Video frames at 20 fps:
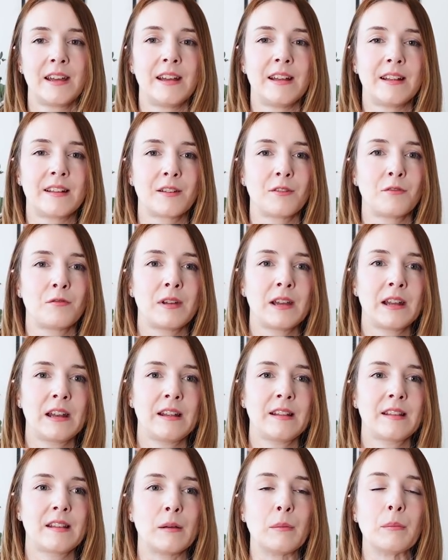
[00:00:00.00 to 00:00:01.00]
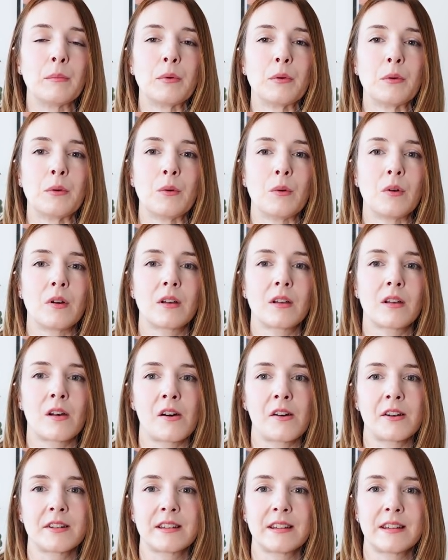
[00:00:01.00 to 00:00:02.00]
It's a really simple
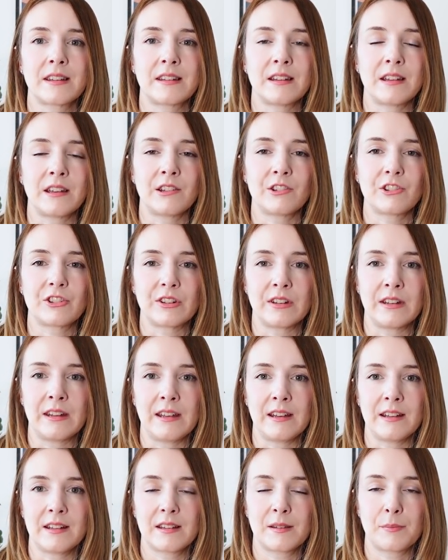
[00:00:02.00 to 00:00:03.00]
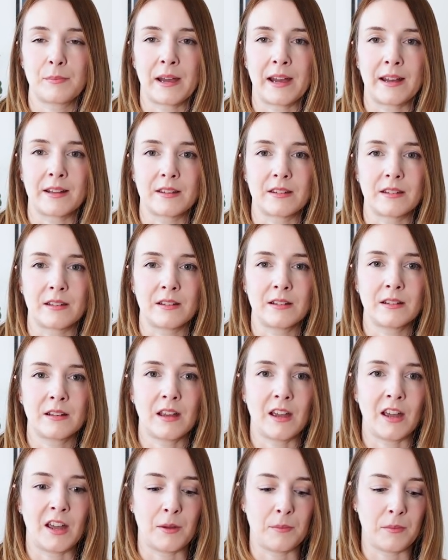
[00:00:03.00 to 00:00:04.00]
garter stitch knit pattern.
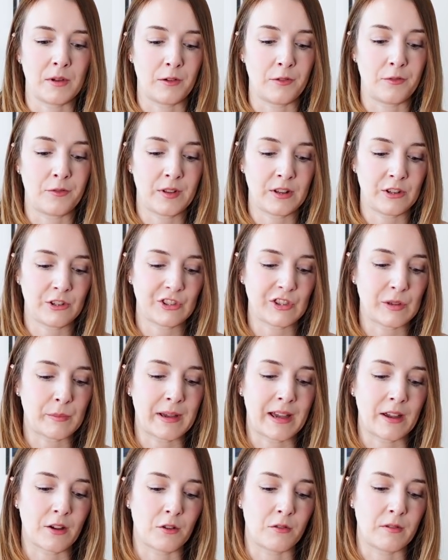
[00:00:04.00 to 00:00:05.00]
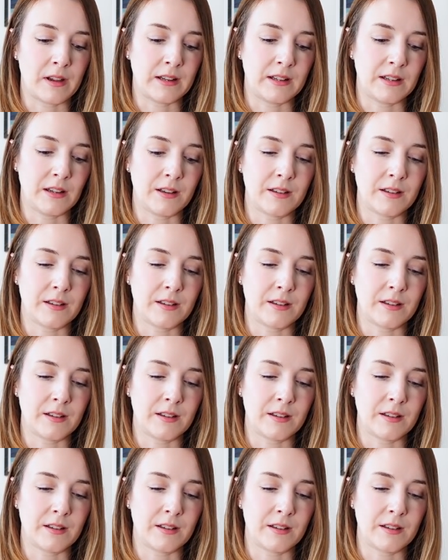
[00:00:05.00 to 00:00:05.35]
I've finished the back already.